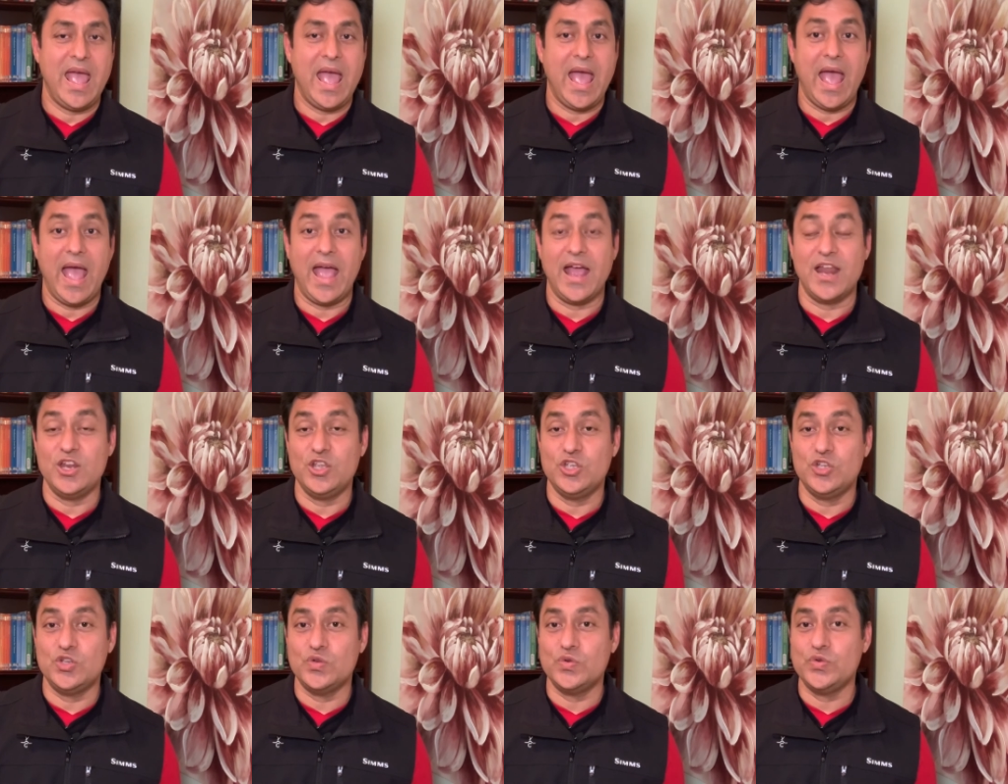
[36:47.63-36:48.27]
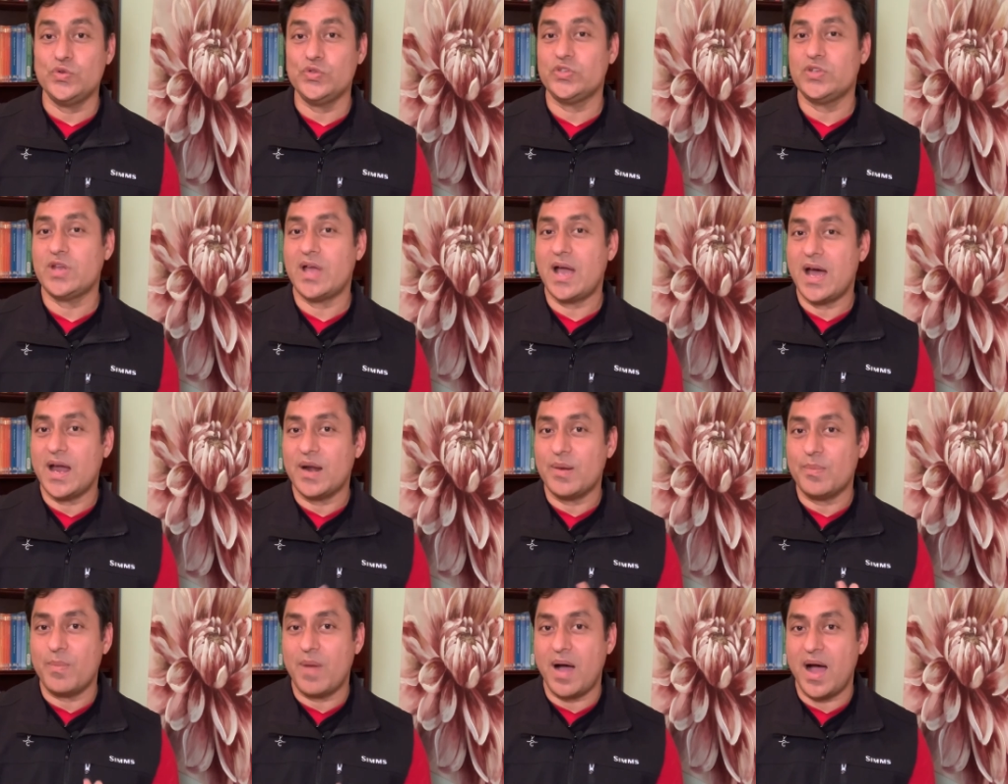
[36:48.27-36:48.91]
and used
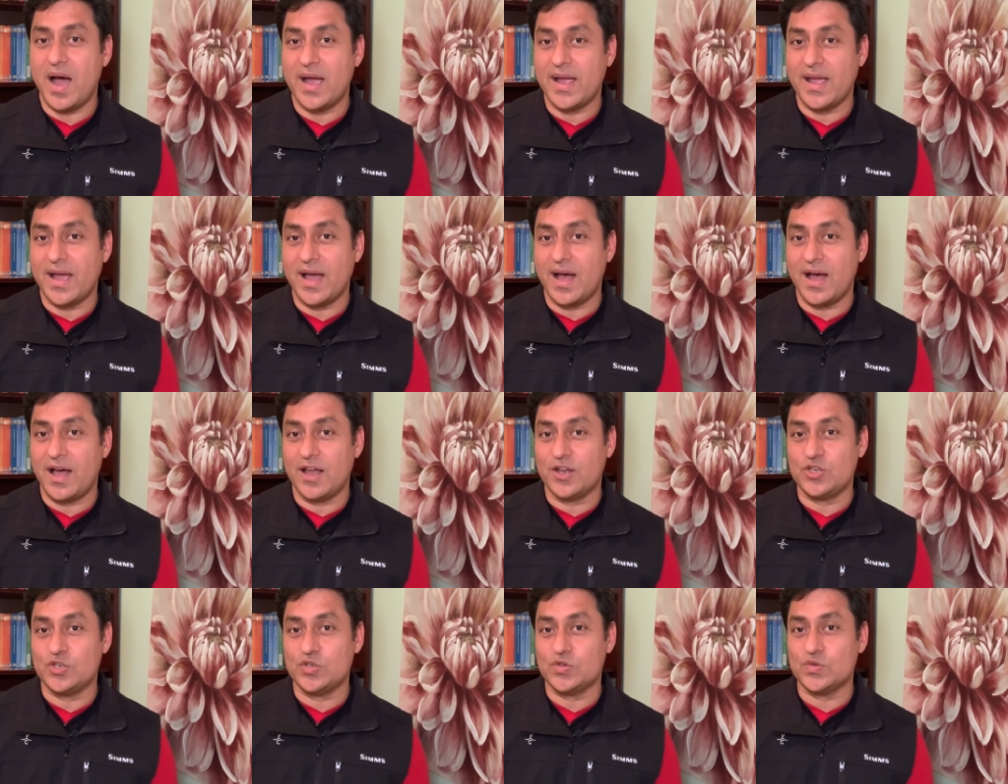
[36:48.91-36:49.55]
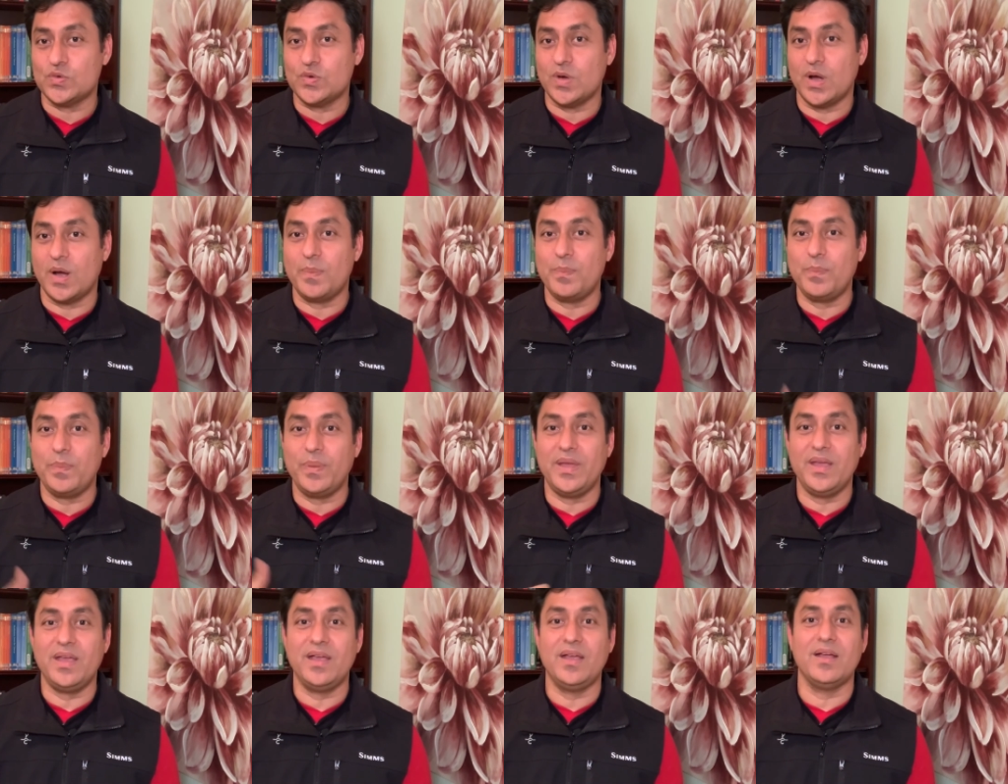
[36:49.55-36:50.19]
her Maya to
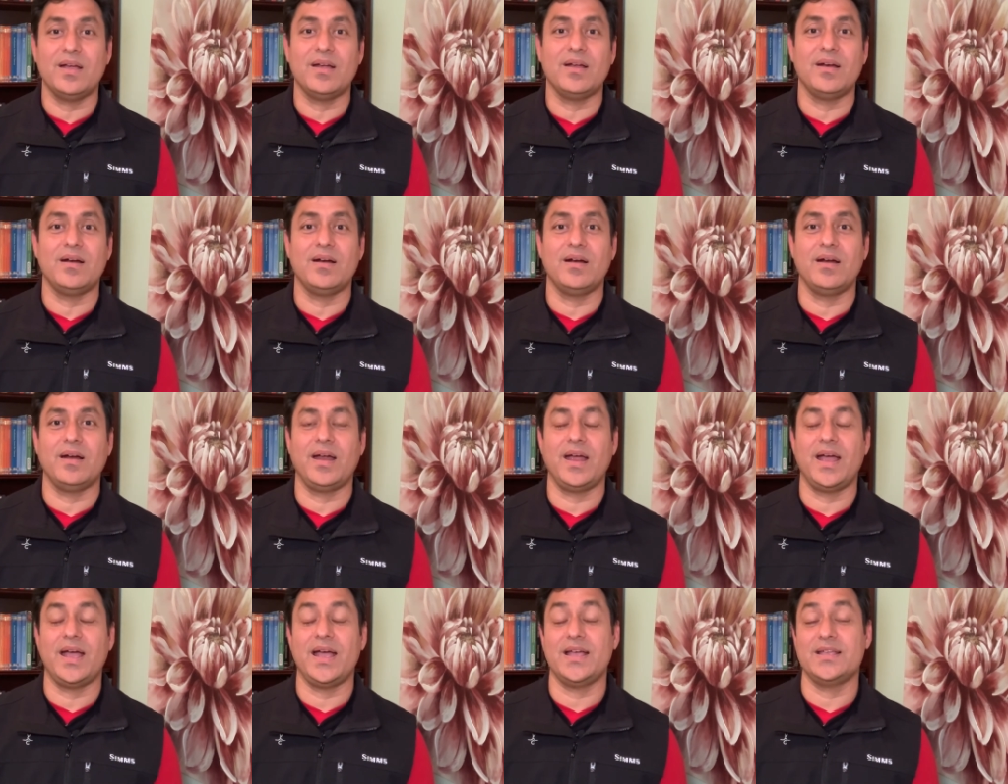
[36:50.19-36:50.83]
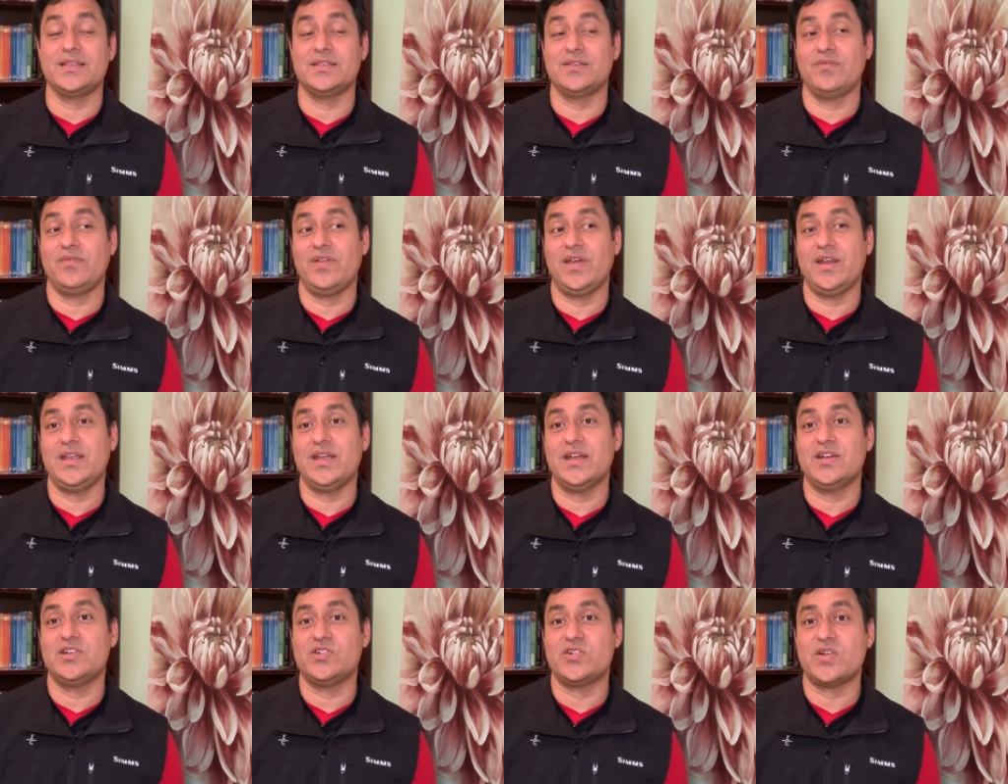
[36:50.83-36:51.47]
appear as a
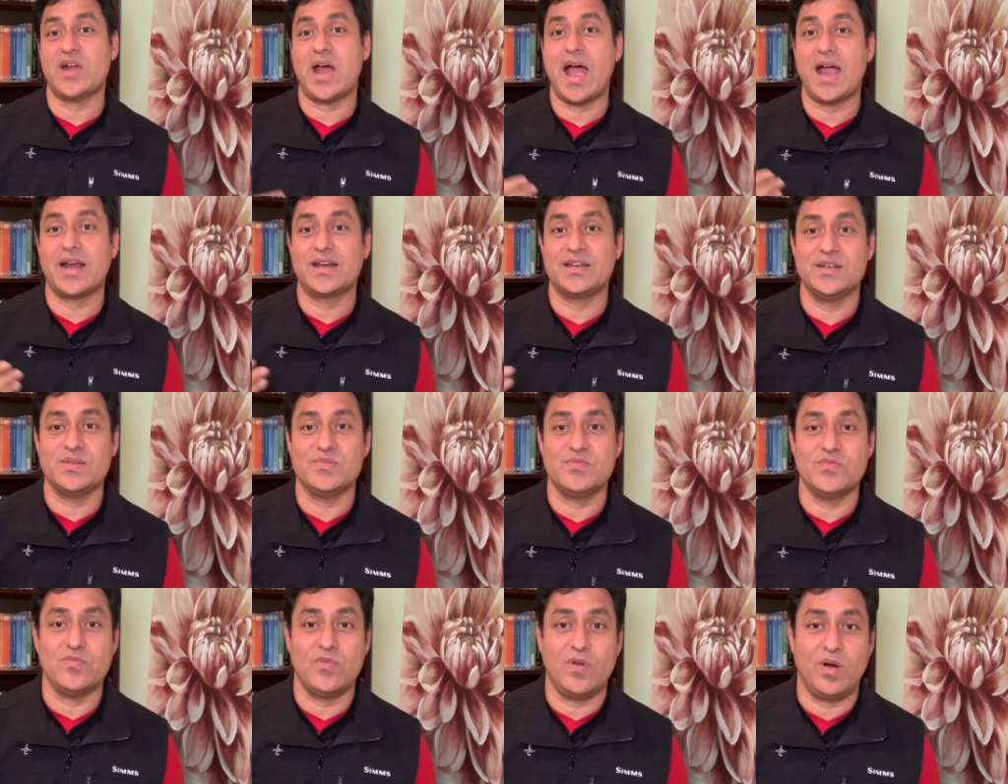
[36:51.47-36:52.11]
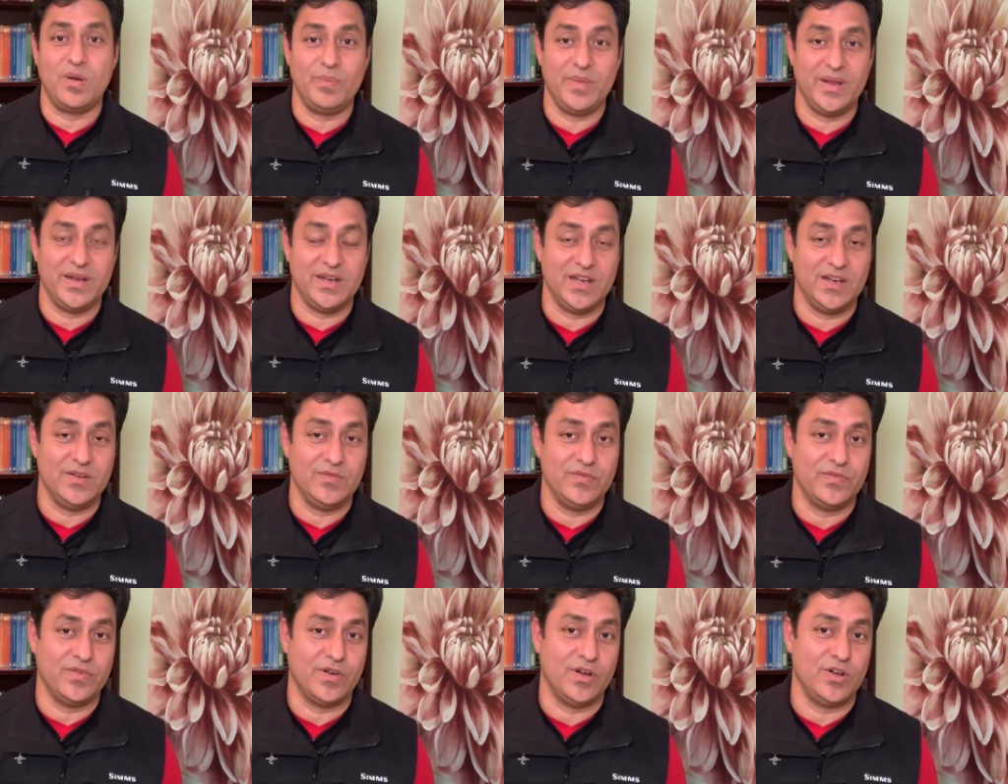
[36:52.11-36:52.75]
very attractive woman
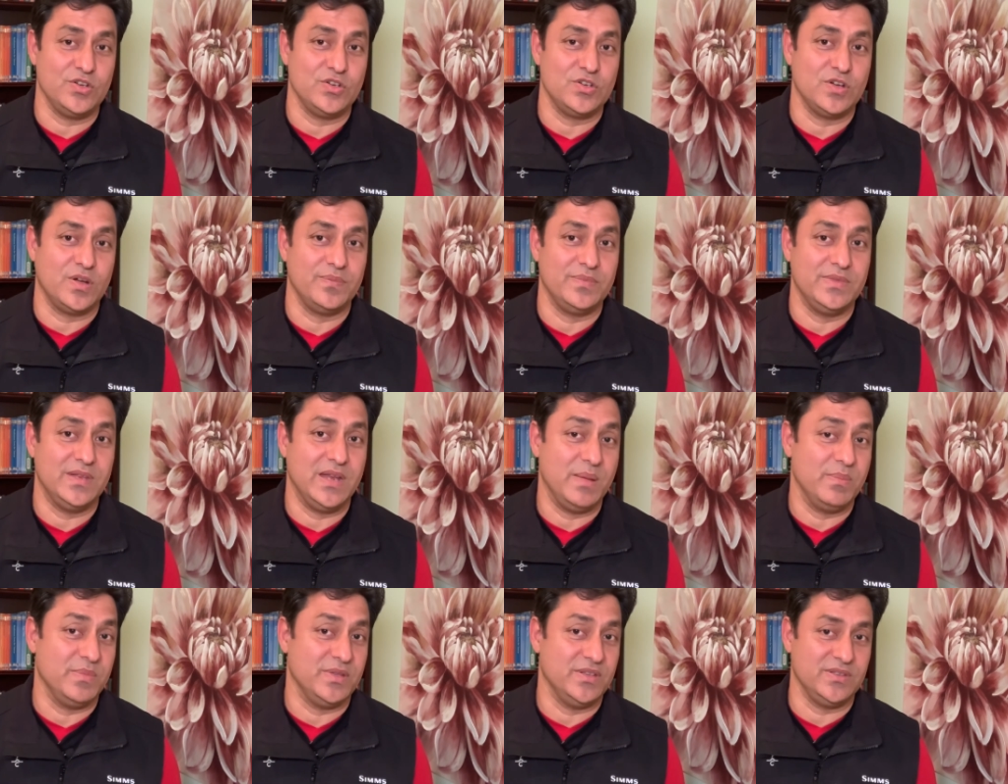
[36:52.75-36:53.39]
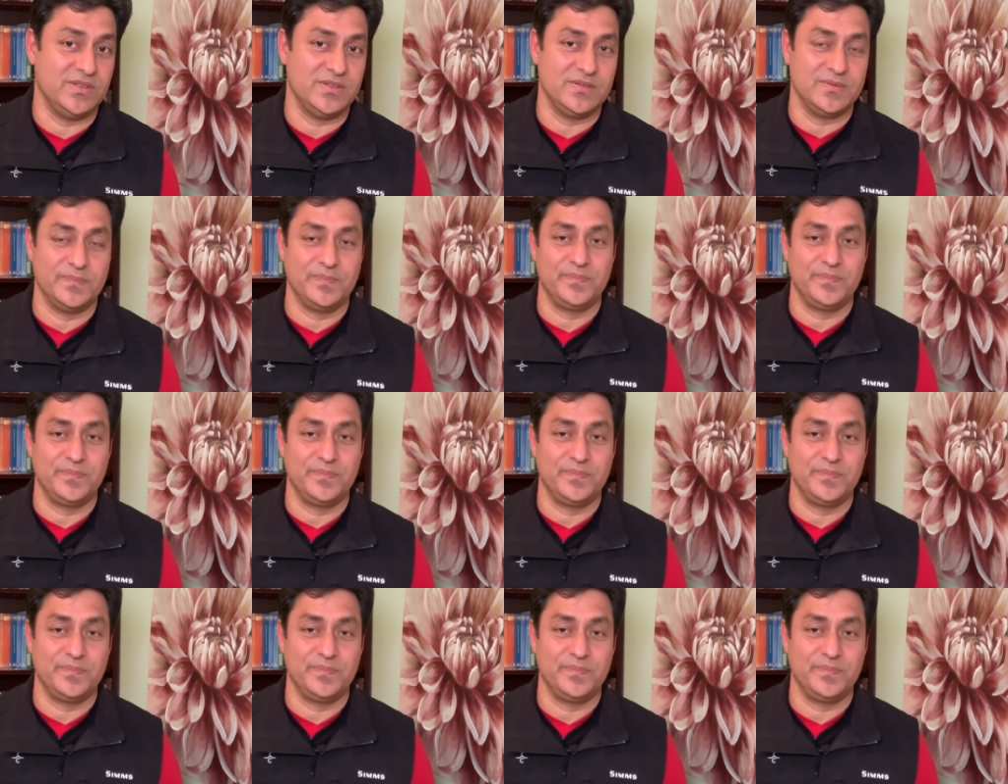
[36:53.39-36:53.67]
in front of demons.